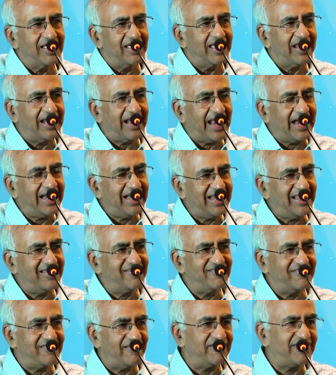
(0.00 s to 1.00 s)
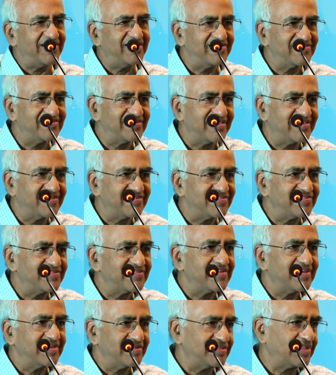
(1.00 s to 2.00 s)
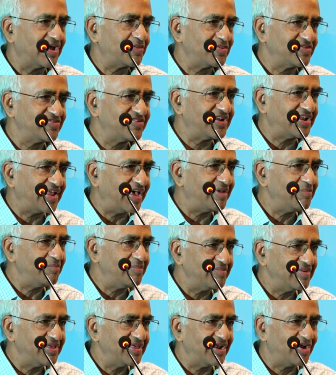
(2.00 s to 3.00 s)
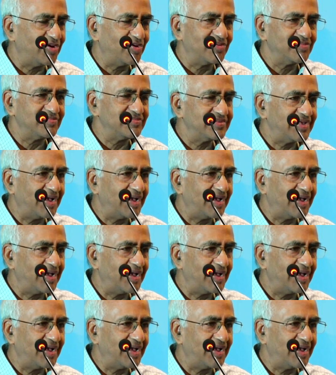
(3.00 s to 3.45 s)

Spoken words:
in 1976, that was the time, you know,